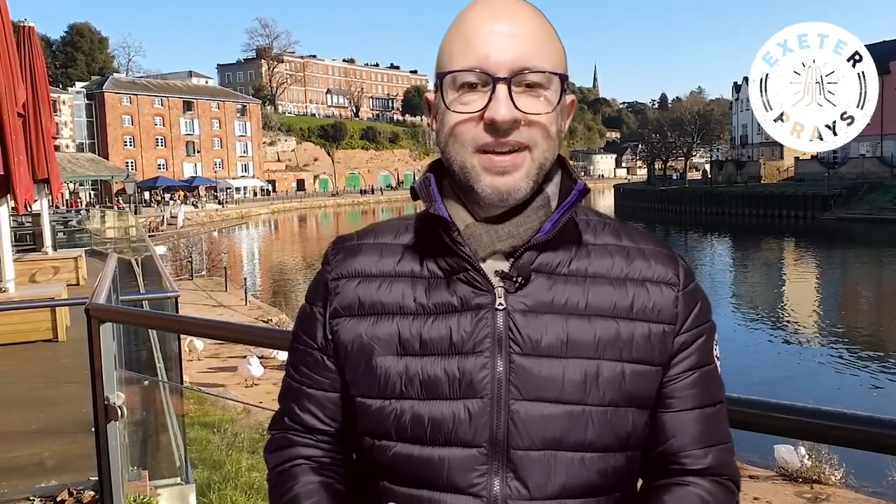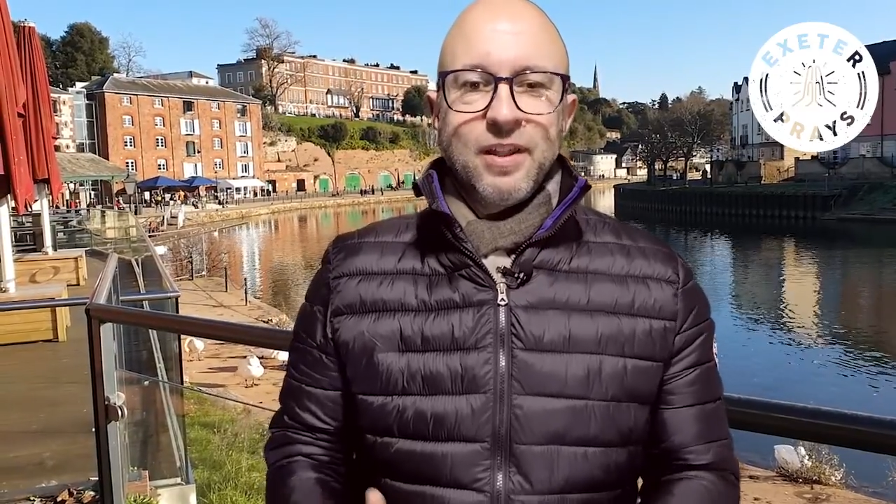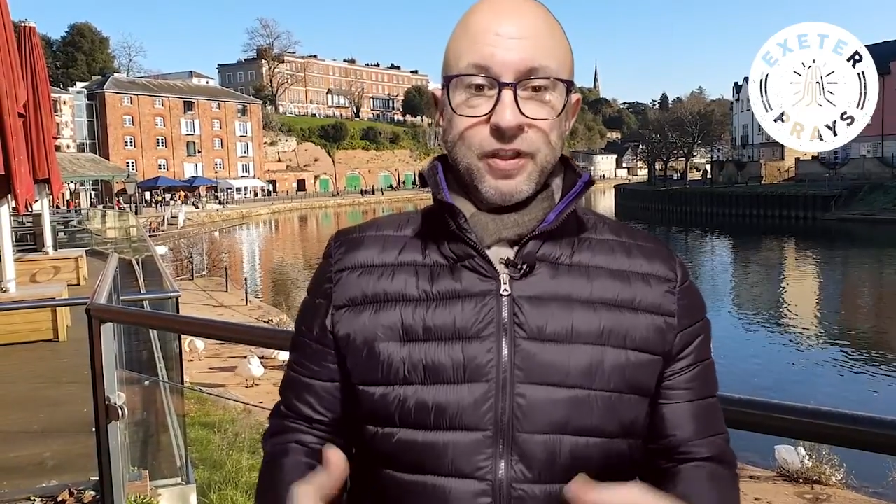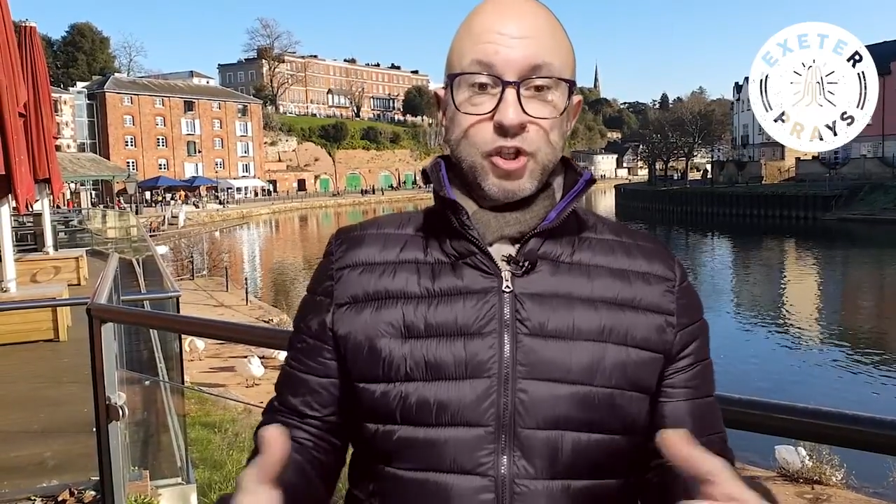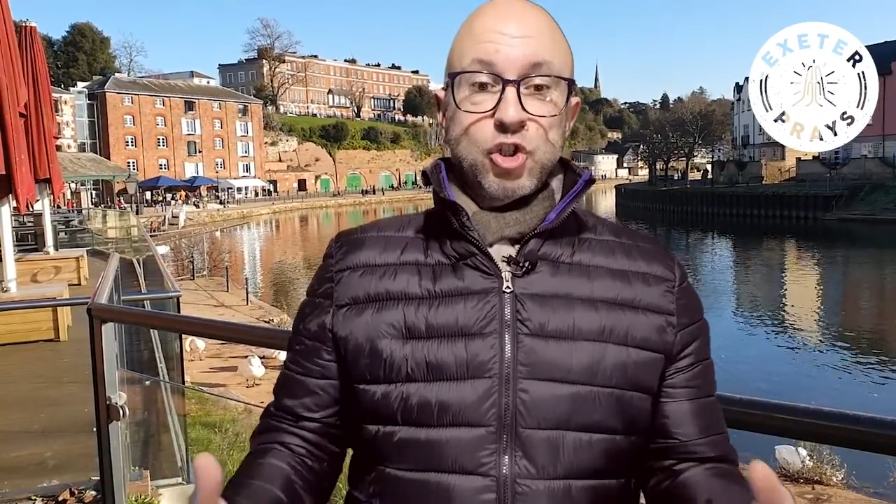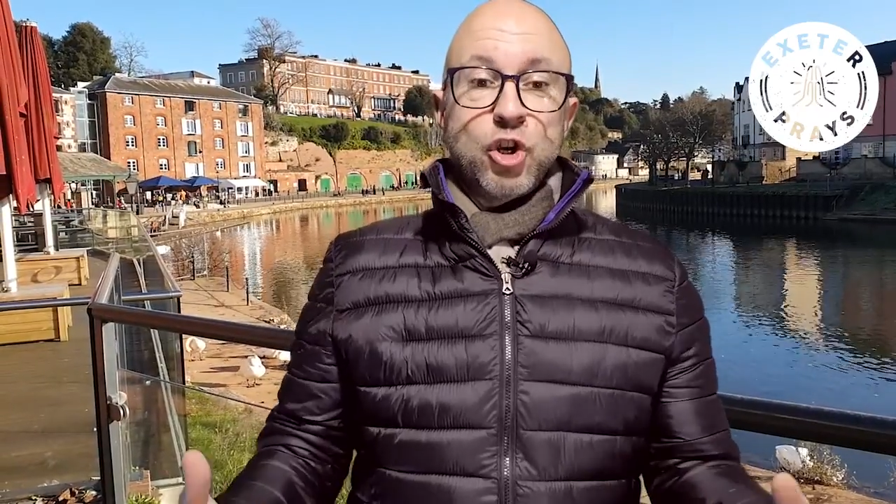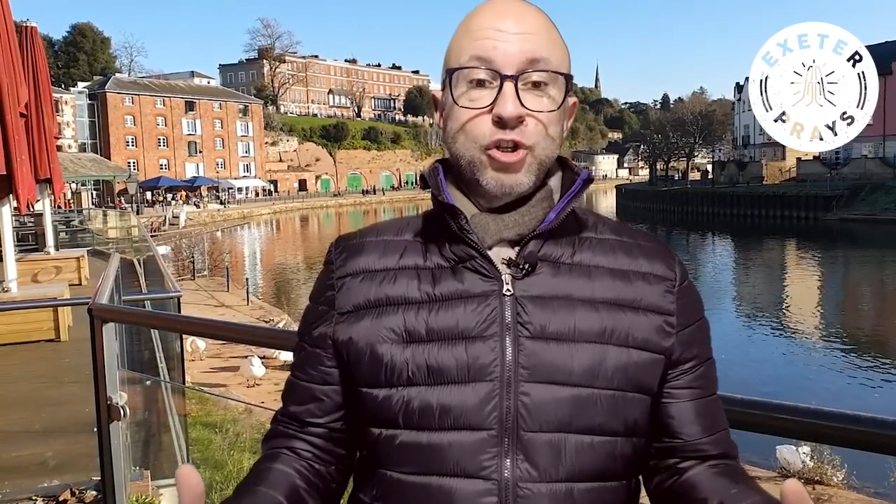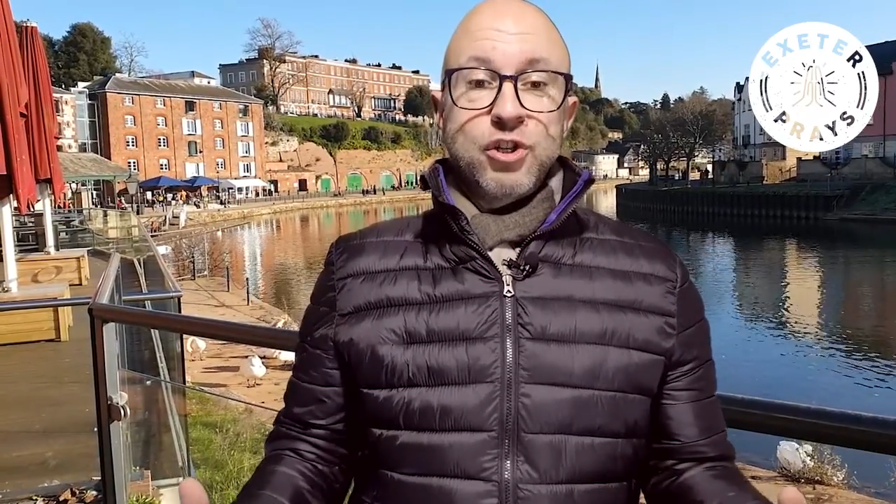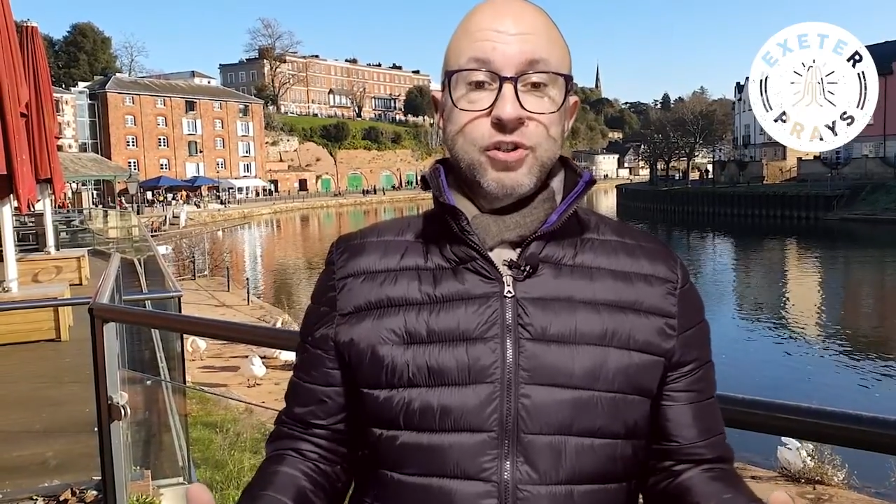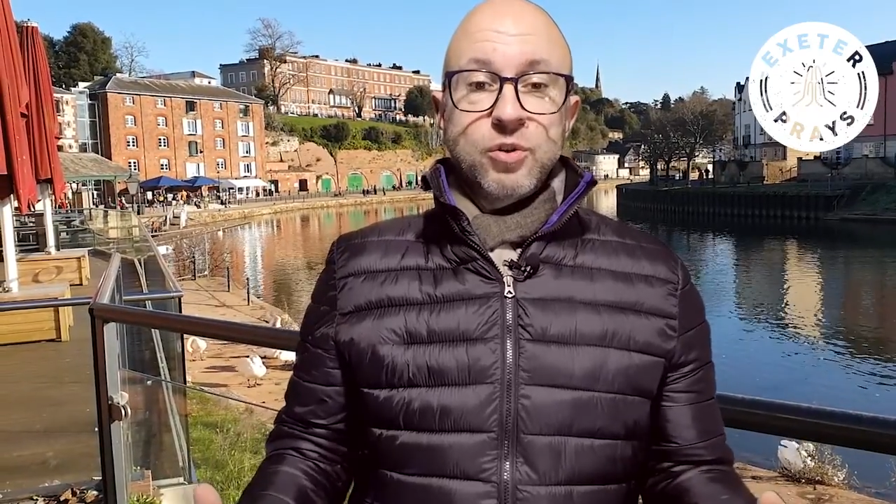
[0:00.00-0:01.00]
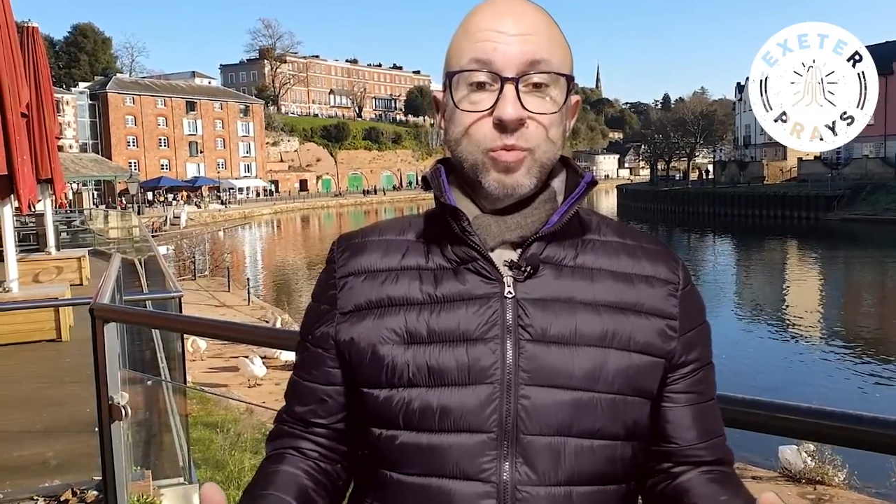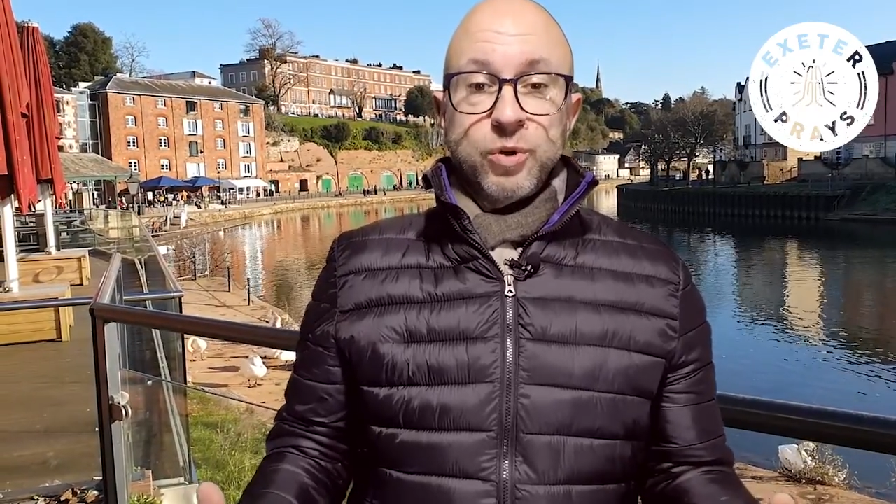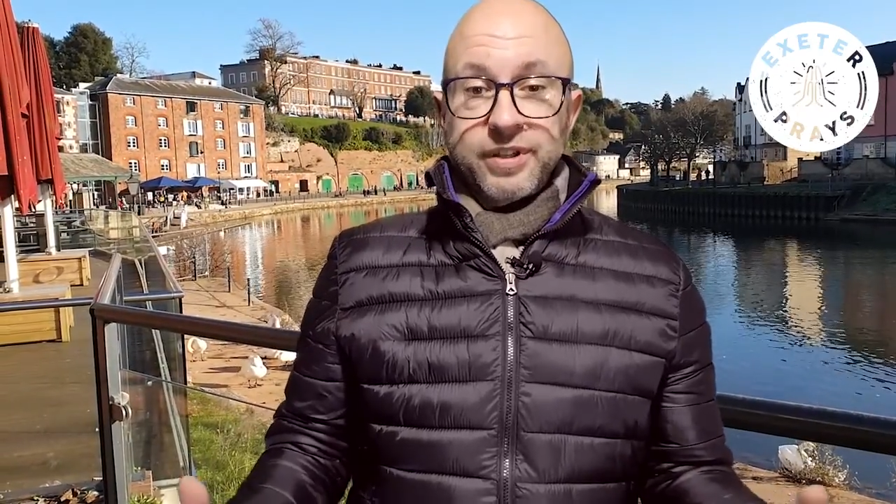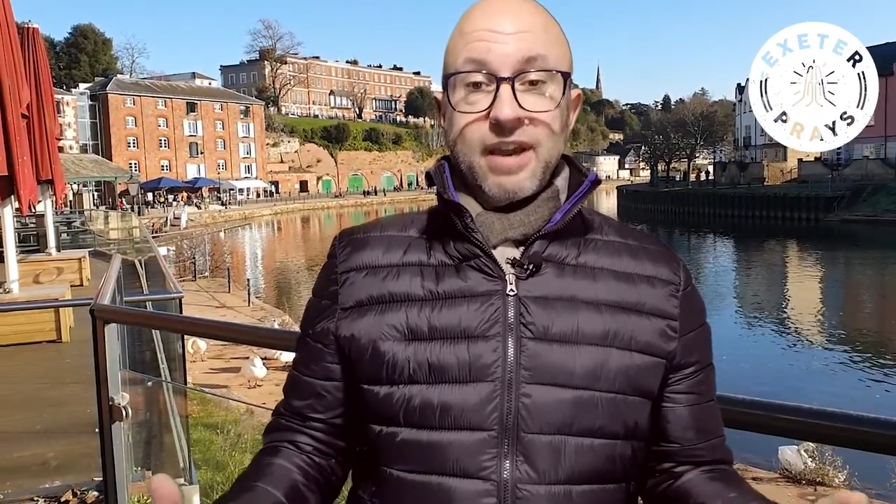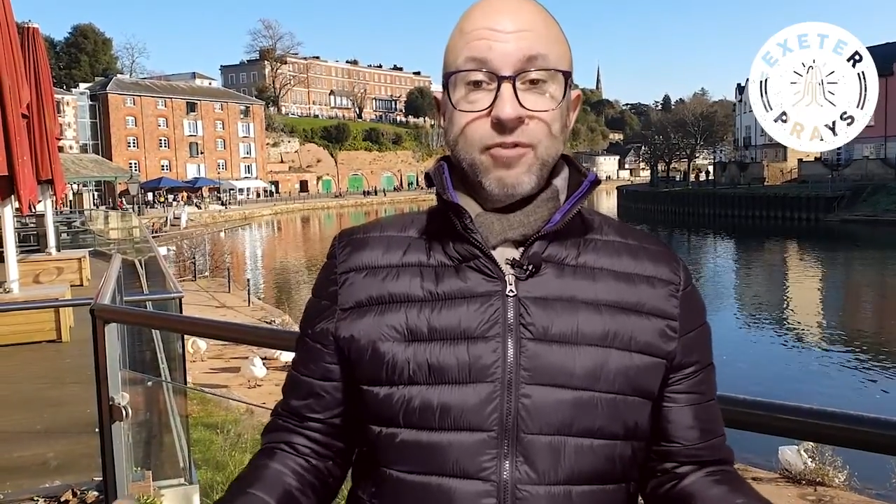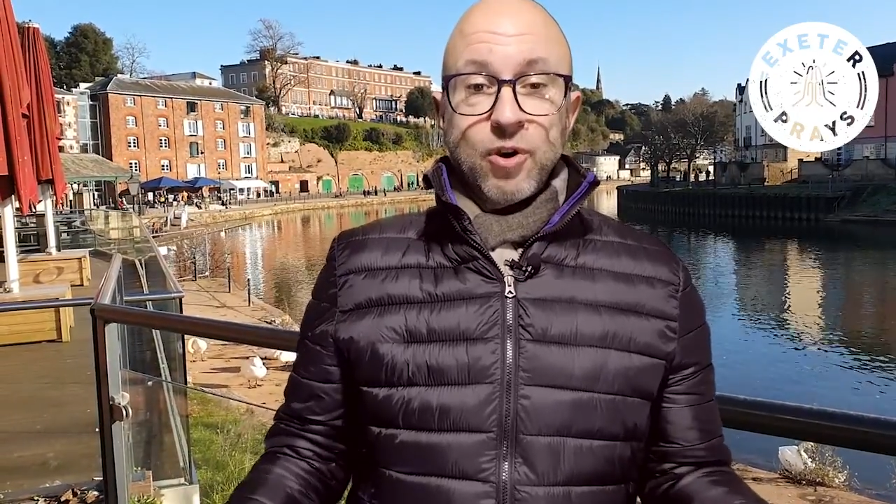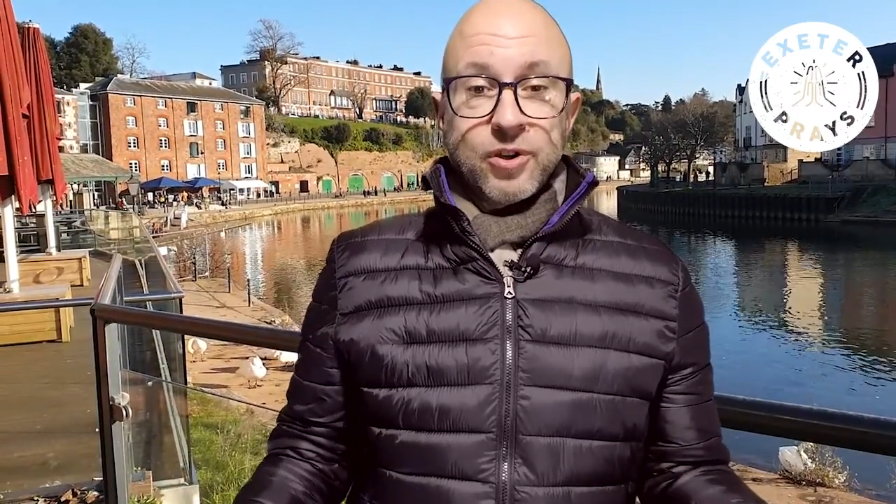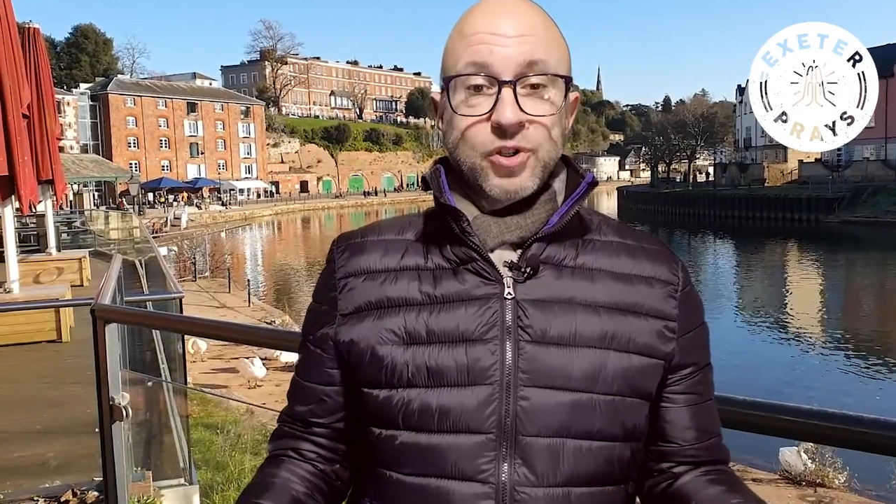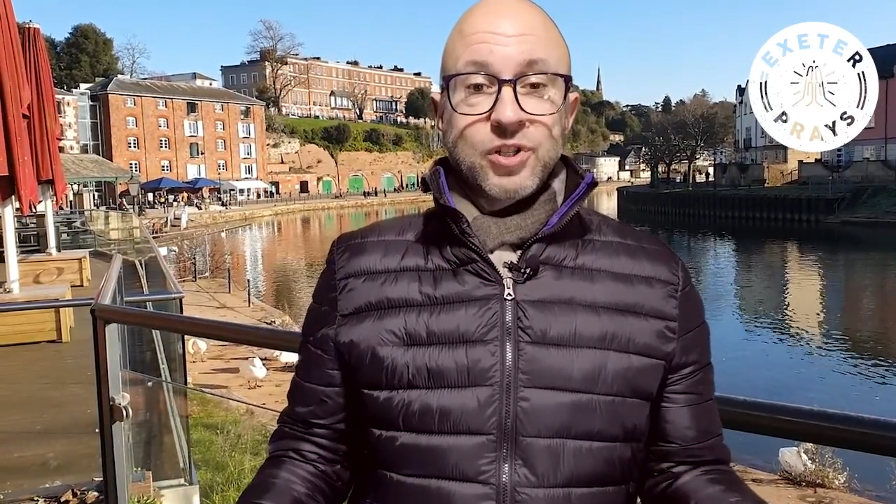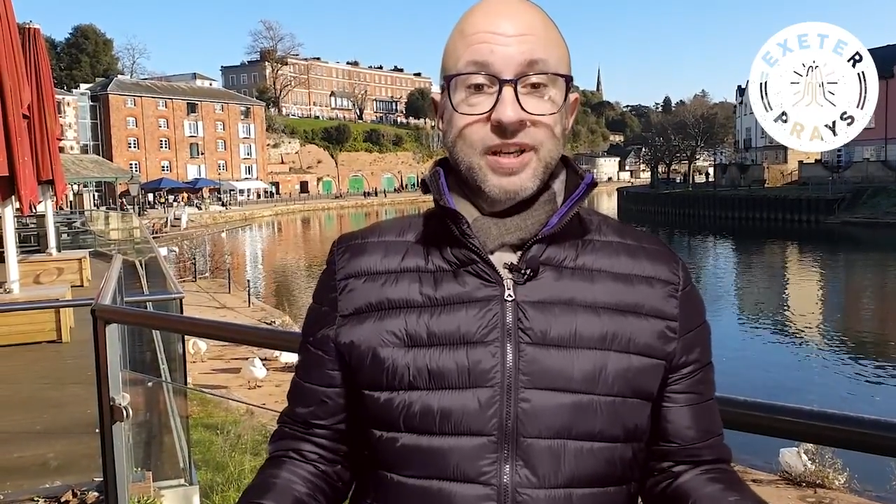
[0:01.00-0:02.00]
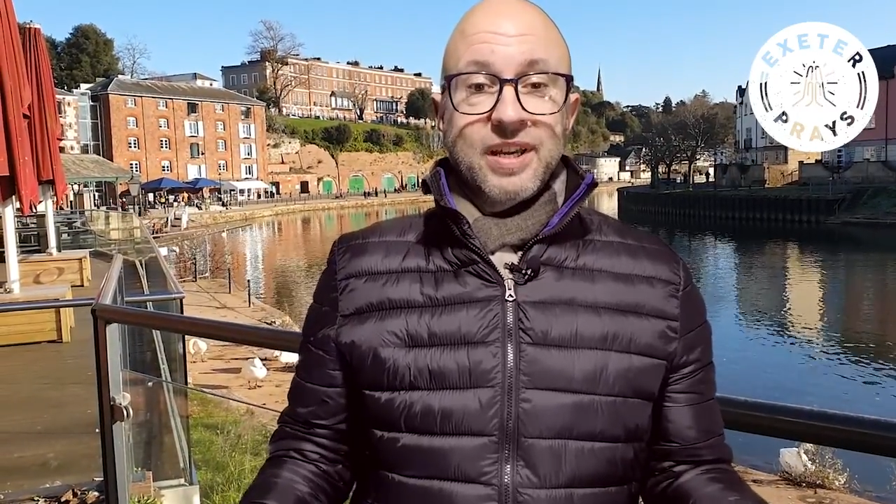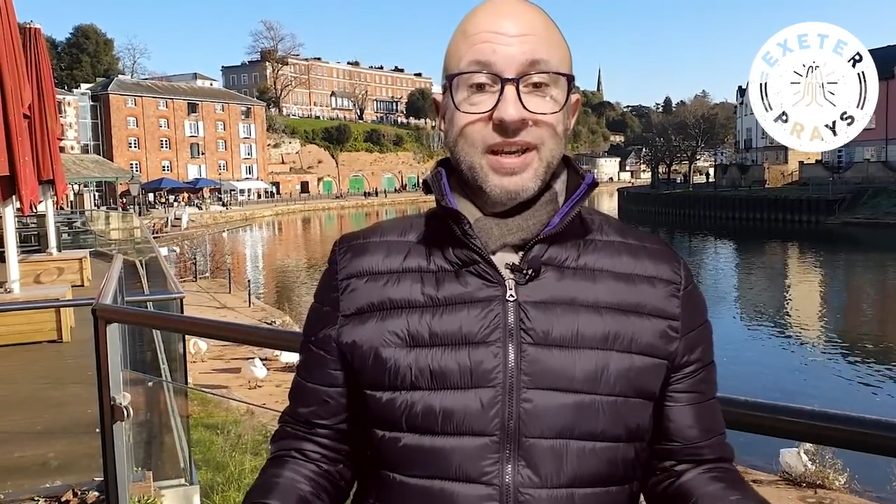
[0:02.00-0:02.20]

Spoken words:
These churches were diverse.